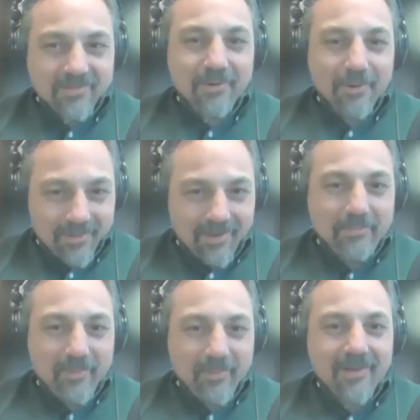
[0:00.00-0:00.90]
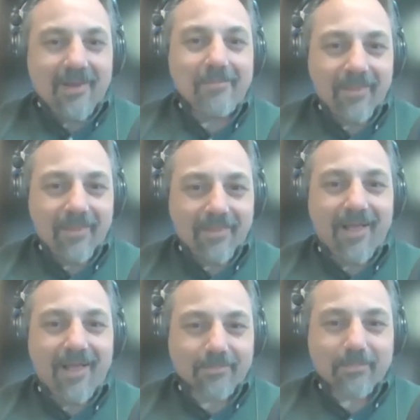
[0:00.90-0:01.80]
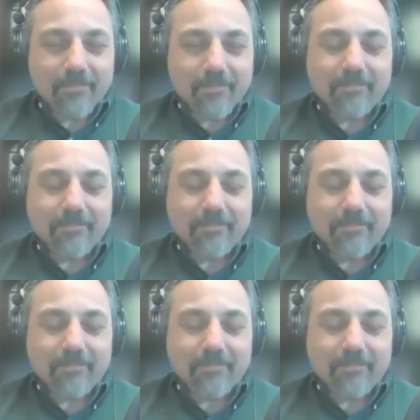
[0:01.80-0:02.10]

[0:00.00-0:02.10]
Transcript: store, that'd be the name of the color.